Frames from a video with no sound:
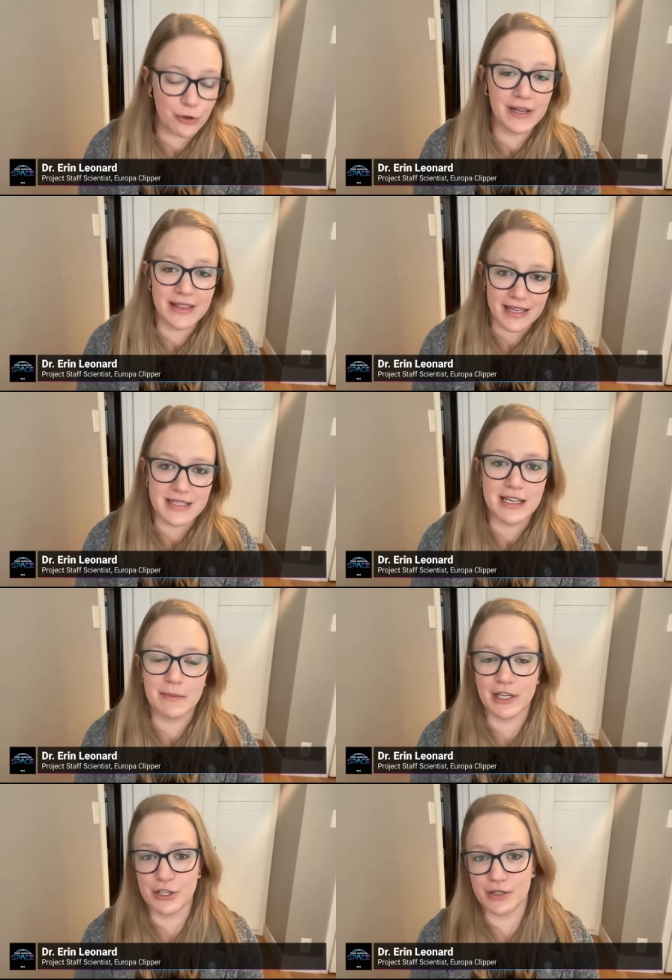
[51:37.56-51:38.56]
the
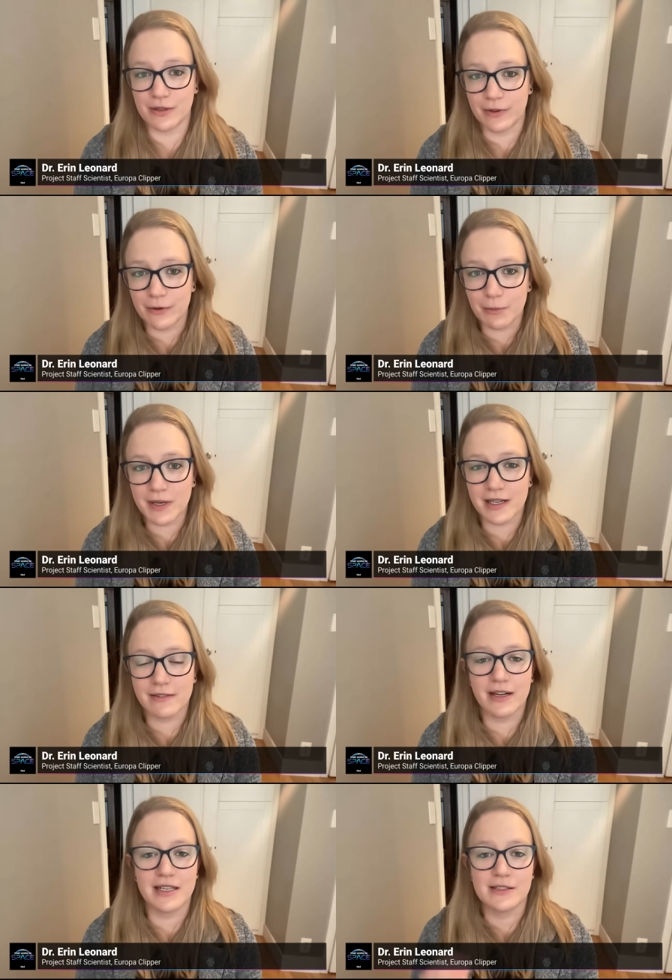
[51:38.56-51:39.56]
contamination of Europa,
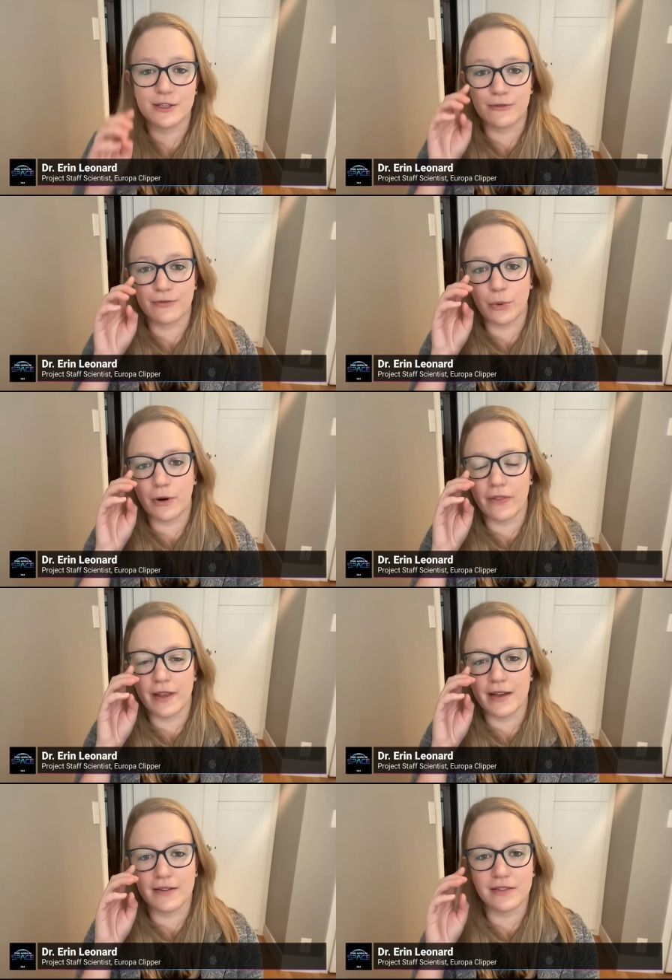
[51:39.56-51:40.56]
right? And so for
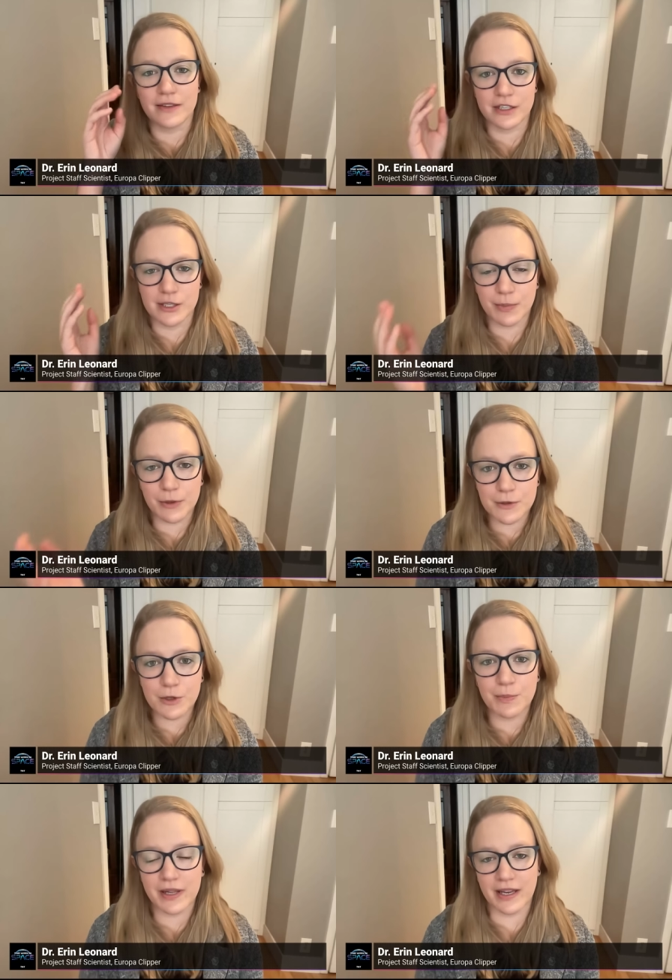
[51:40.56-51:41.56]
the
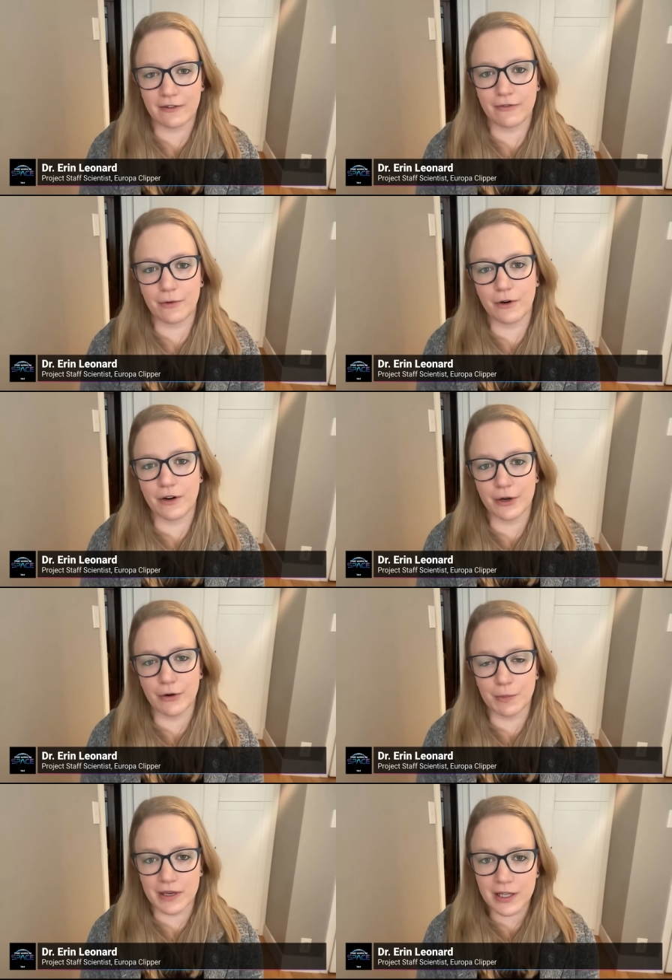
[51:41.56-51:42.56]
disposal plan for
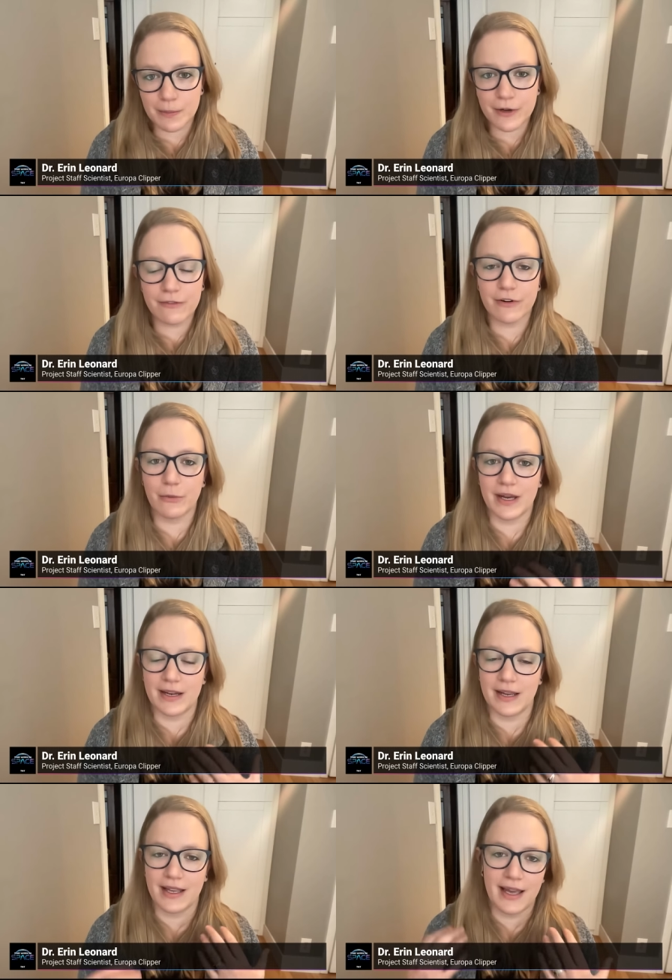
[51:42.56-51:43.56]
Europa Clipper, for
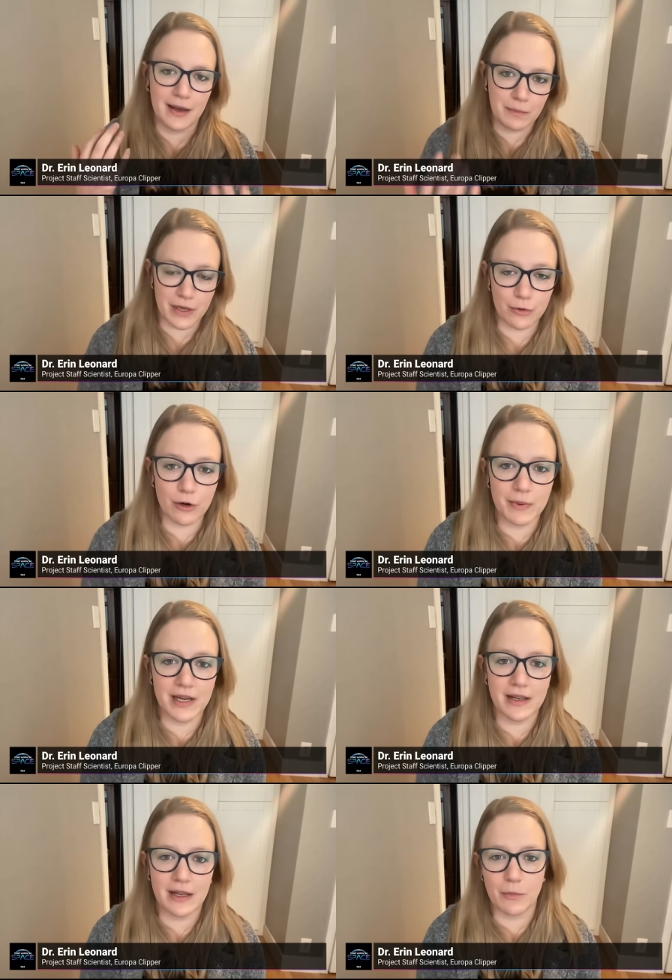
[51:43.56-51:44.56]
when it can't be in
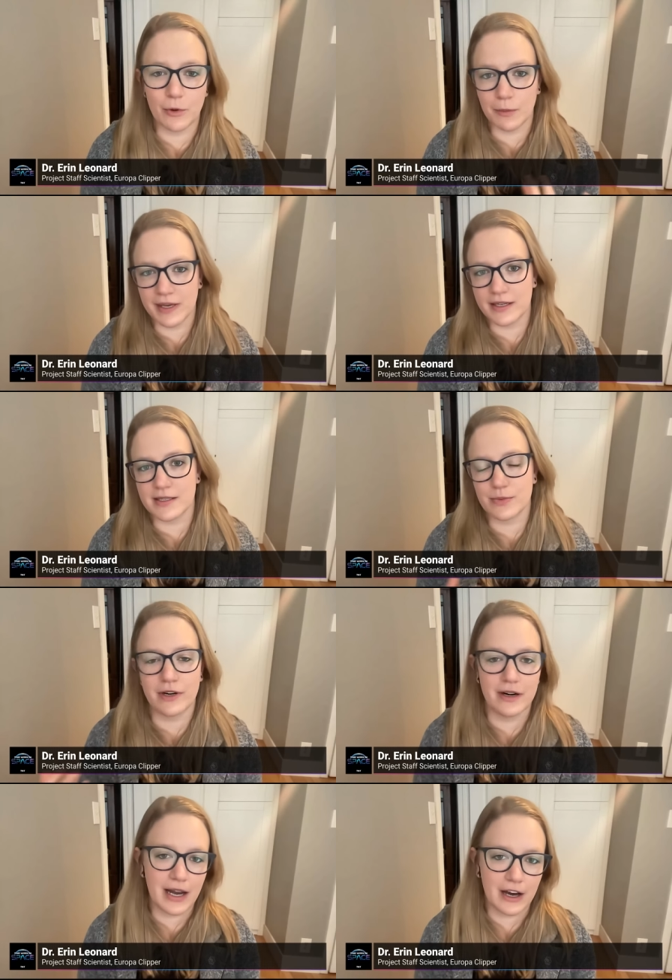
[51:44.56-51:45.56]
orbit anymore because
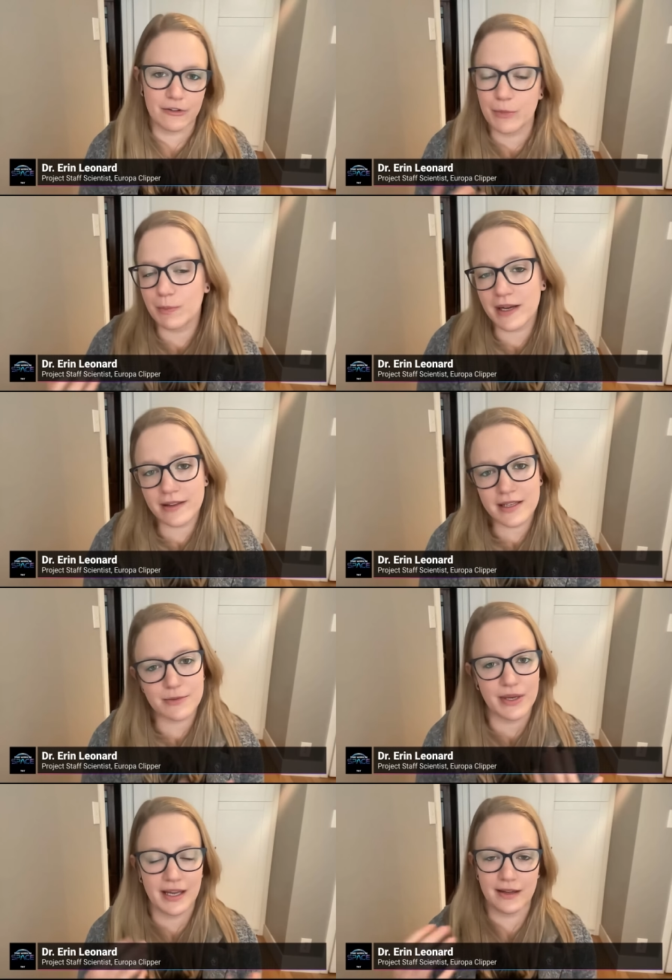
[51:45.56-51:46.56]
we're out of propellant,
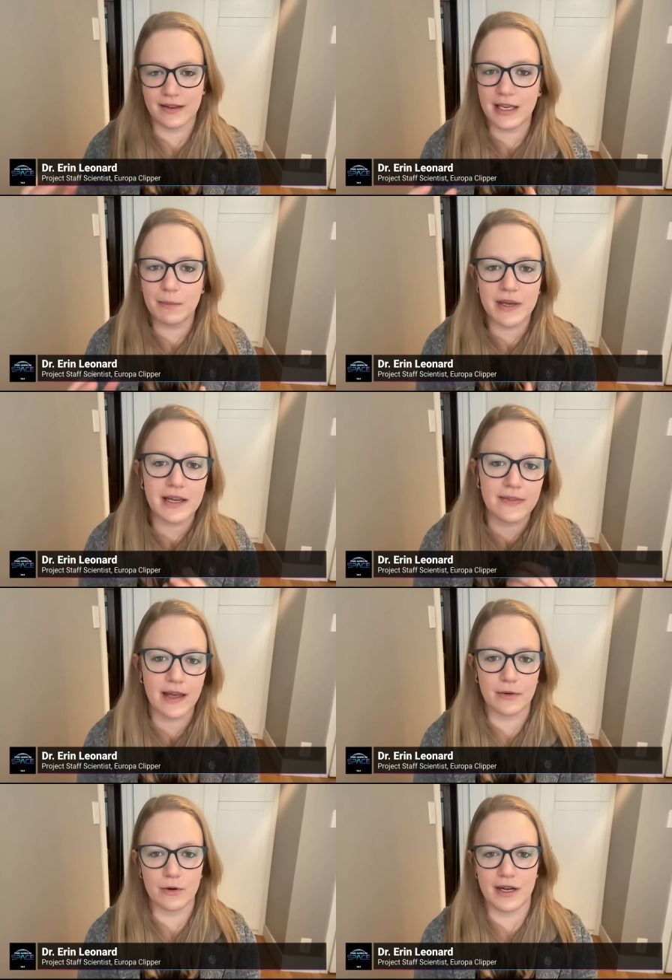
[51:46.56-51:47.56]
we can't keep it in
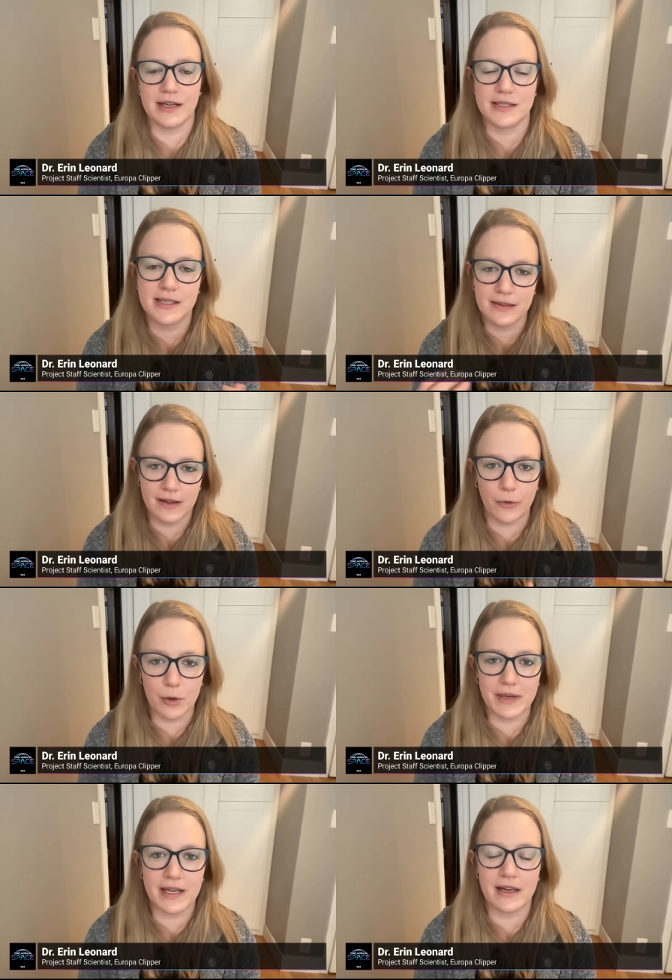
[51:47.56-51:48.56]
that
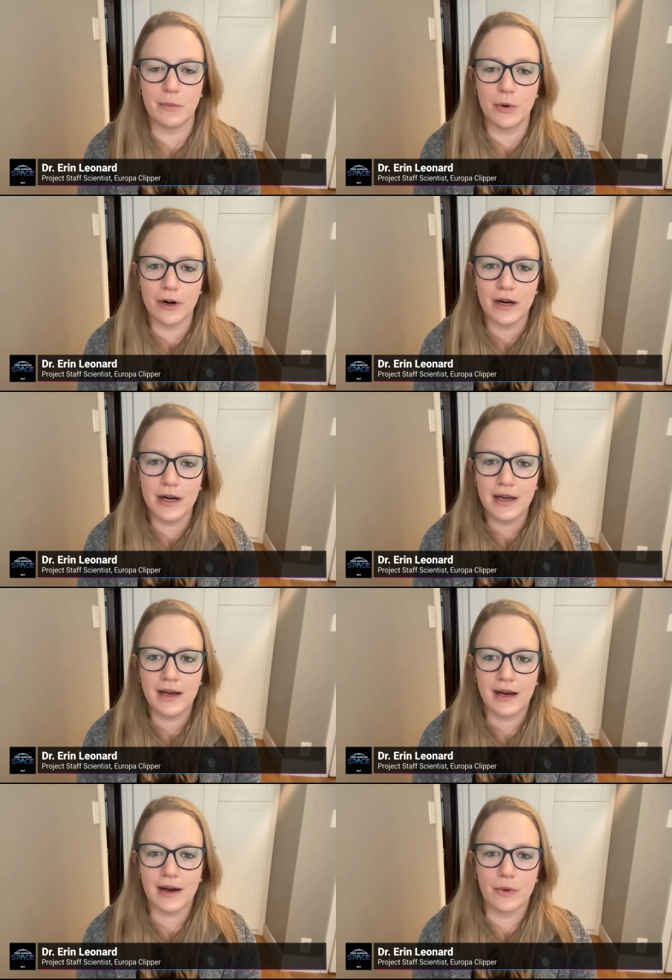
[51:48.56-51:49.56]
orbit anymore,
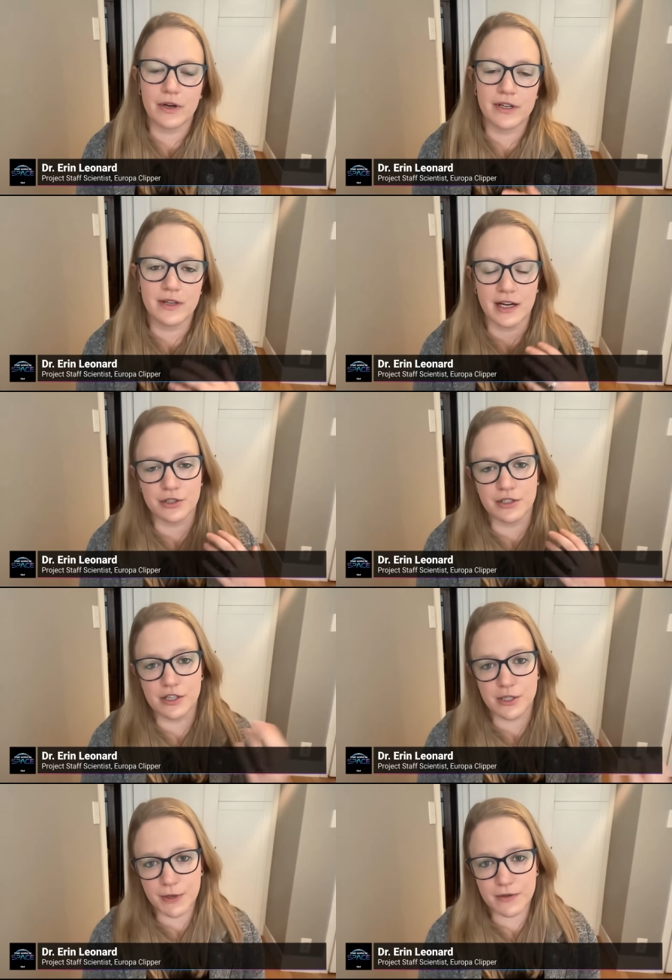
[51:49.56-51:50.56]
we're going to actually
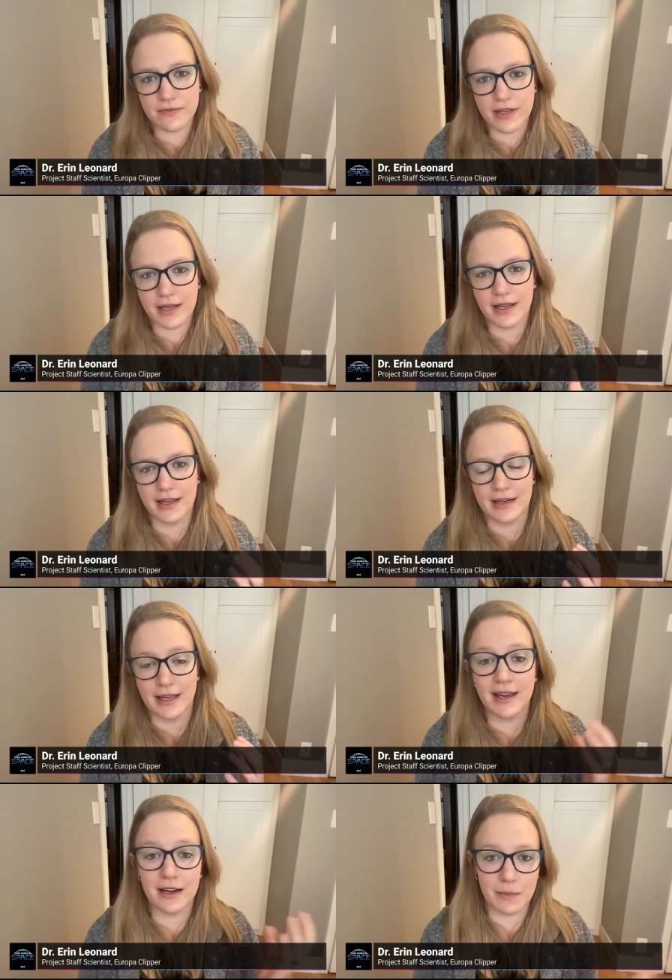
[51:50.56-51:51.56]
dispose of it on
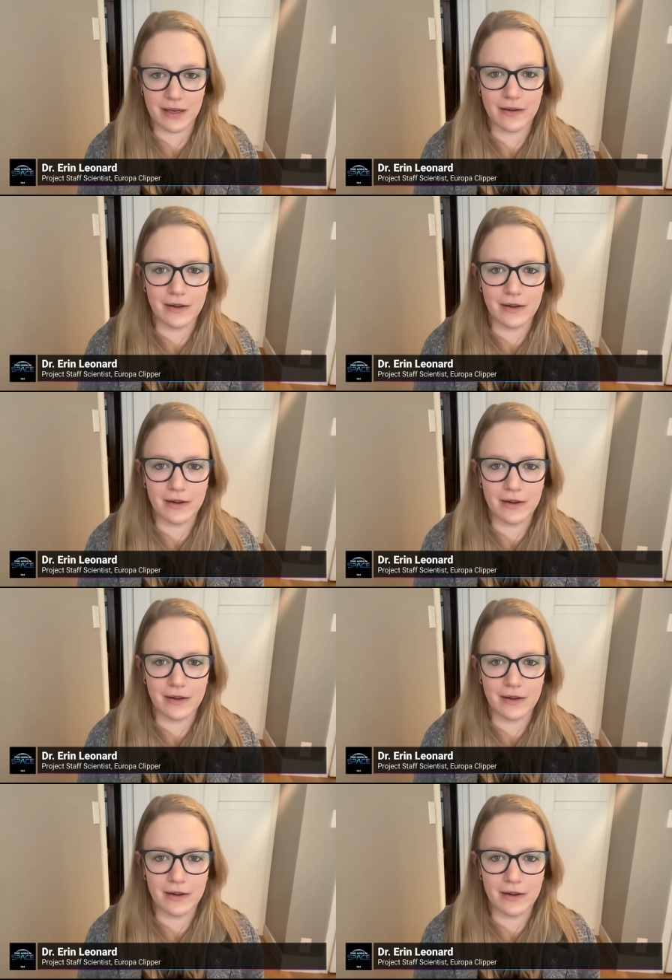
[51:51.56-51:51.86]
Ganymede